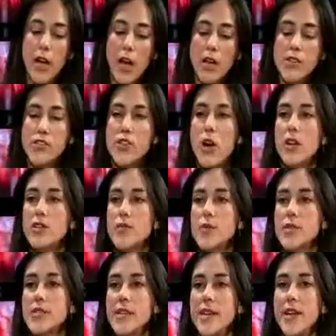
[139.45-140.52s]
assaults, we're
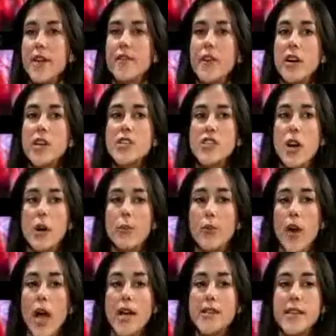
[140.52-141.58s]
seeing a very sharp
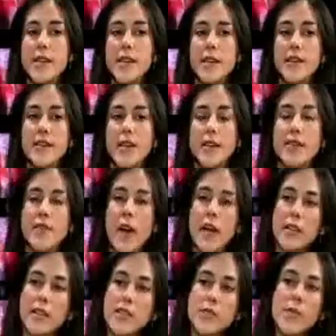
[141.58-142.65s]
rise in
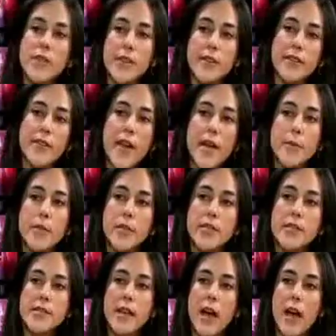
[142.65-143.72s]
violence within
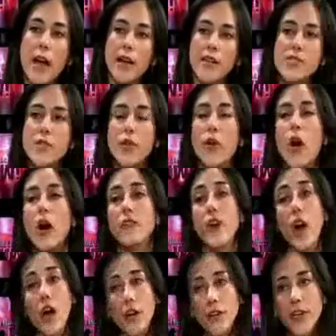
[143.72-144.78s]
families, so-called
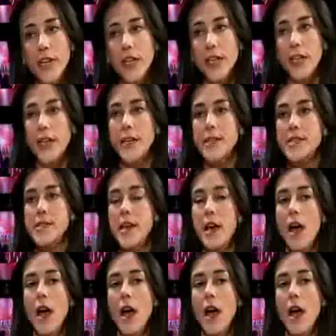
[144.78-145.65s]
honor killings.